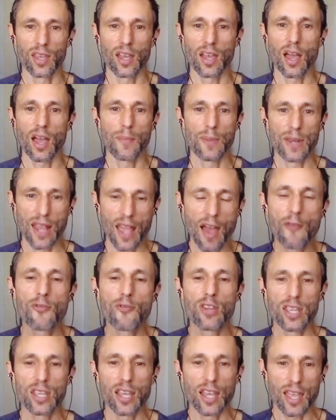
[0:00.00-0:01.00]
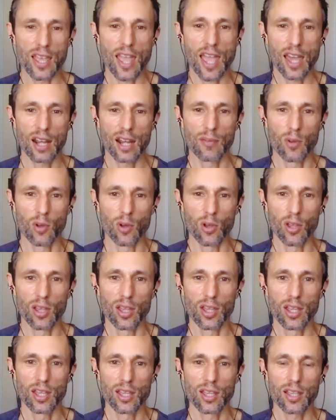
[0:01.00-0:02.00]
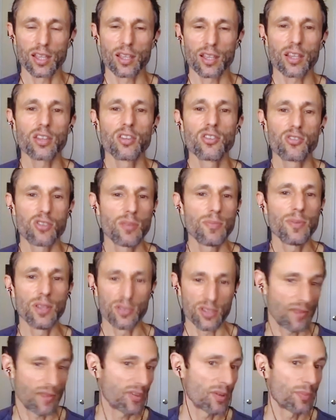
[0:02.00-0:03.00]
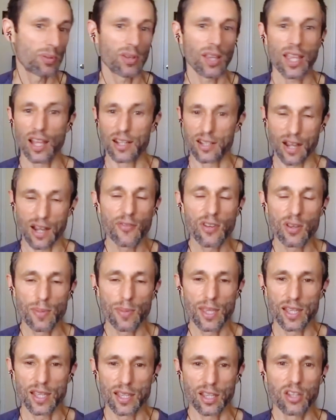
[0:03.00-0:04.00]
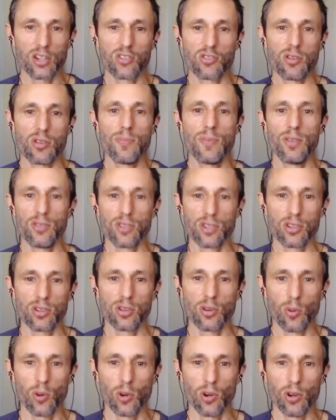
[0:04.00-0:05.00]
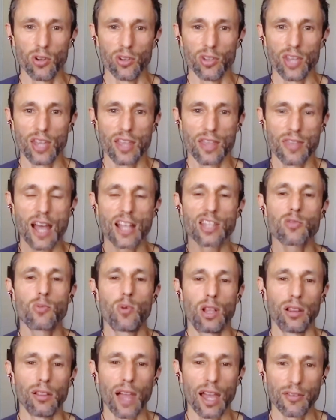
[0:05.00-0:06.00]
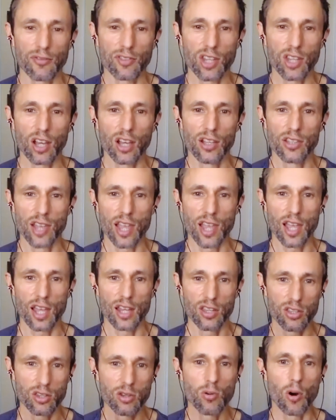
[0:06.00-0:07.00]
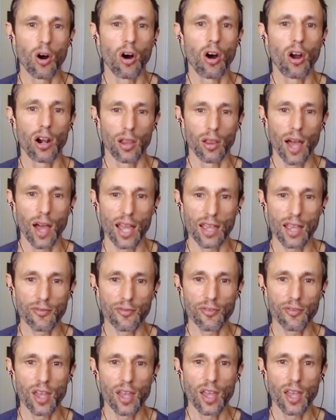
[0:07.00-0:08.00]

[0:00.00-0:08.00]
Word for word: I mean, every animal contributes, every plant, every being contributes to the world. That's what life does, and you are life.